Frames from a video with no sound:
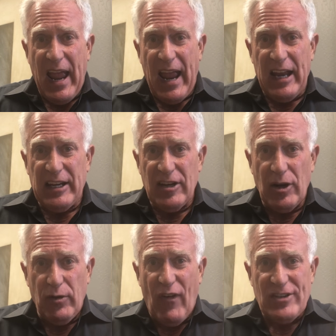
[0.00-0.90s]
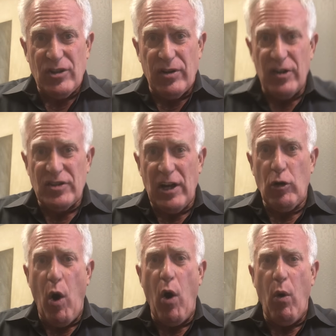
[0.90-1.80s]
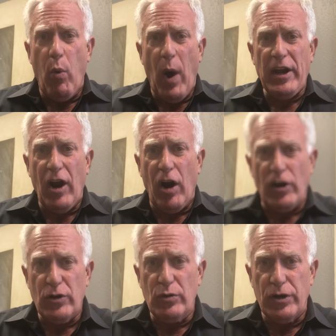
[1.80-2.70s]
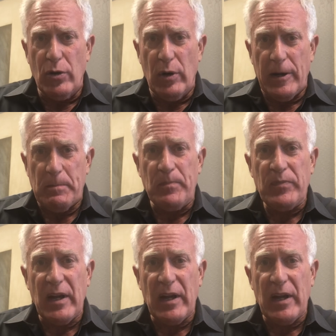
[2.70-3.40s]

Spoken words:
And the defense attorney said, oh, what are you doing?